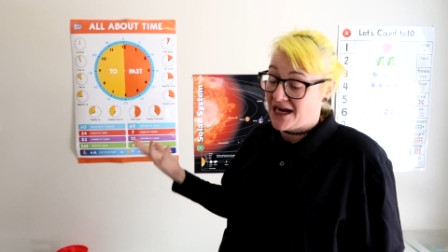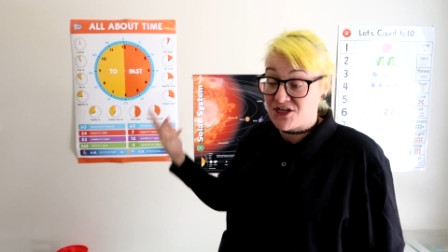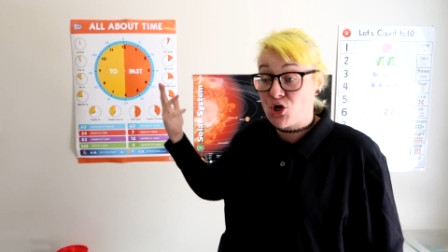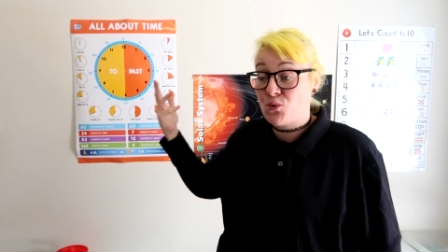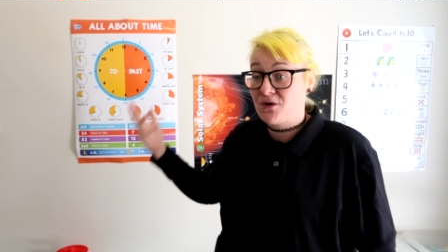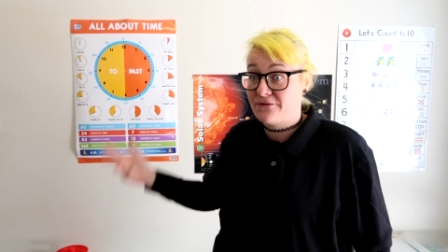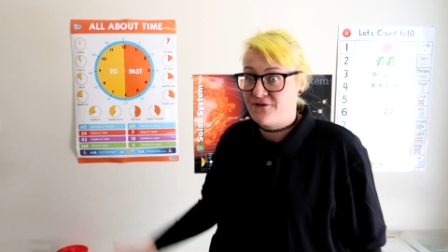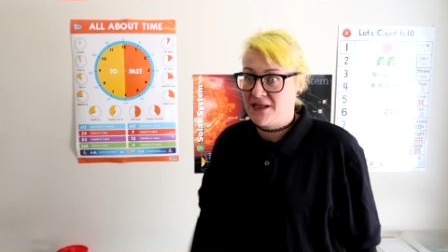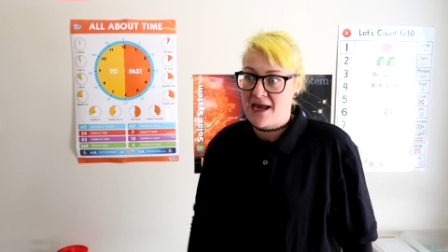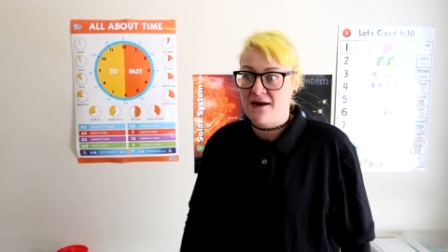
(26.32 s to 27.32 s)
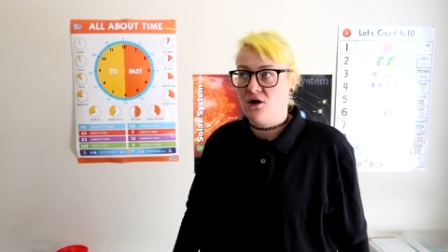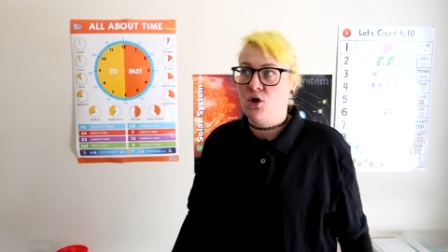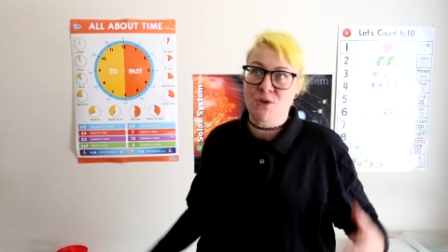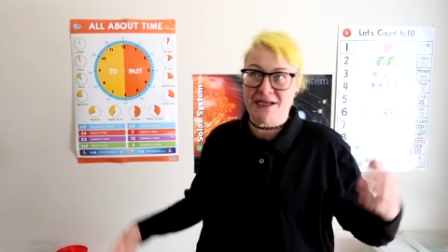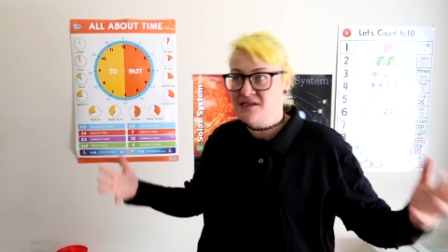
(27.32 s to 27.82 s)
I don't want to fill out a
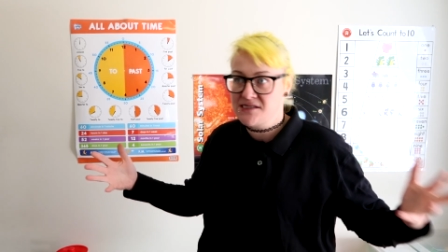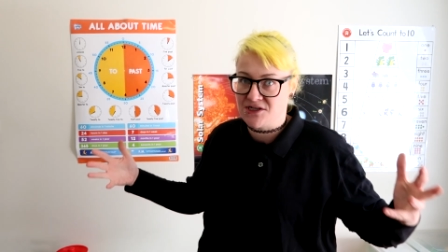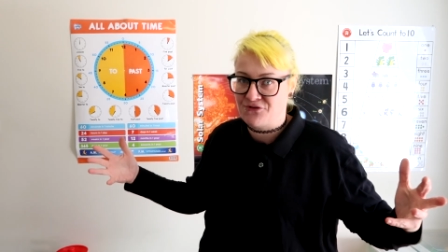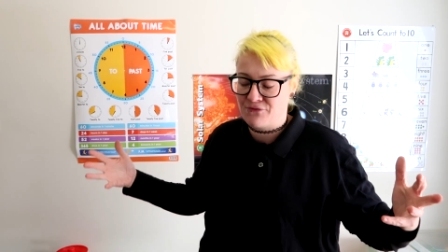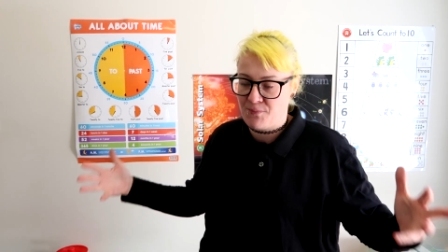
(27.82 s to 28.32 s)
whole incident